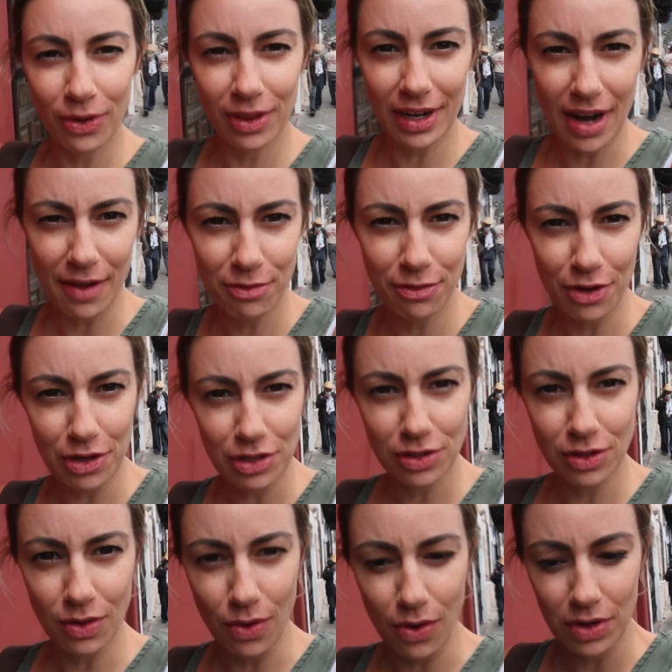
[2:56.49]
than I
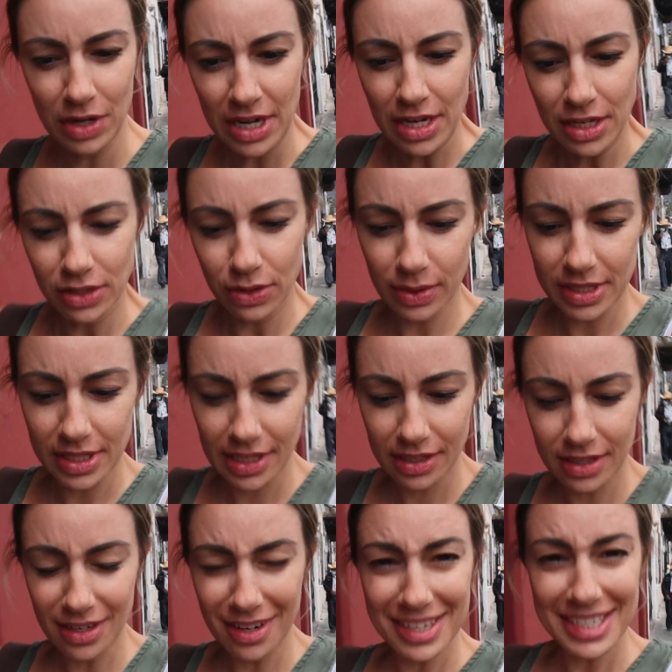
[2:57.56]
first thought. So it sells
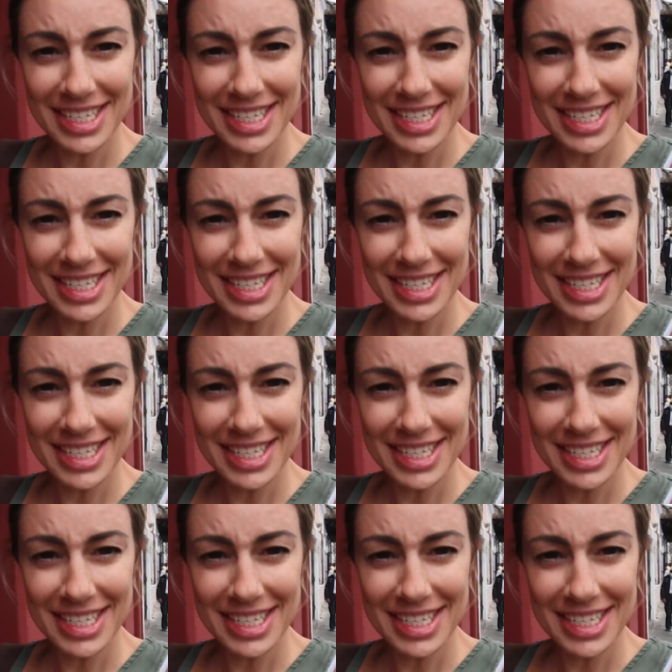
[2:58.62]
a lot of